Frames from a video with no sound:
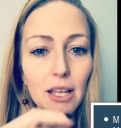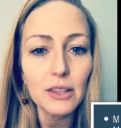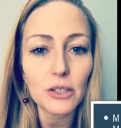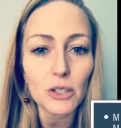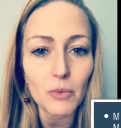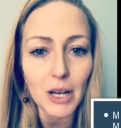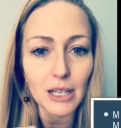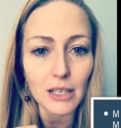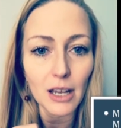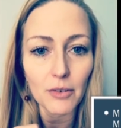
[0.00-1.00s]
There's no way I
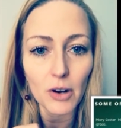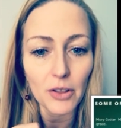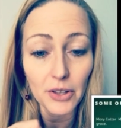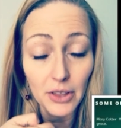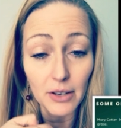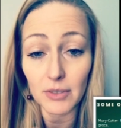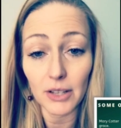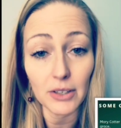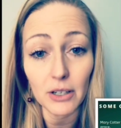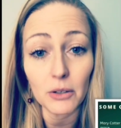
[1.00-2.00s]
can cover all that they've
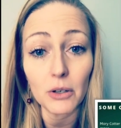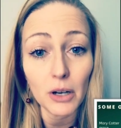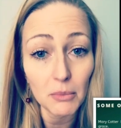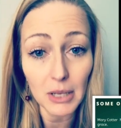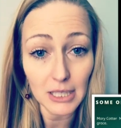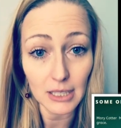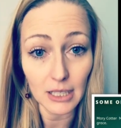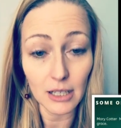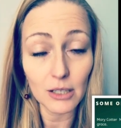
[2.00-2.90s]
done. They're amazing.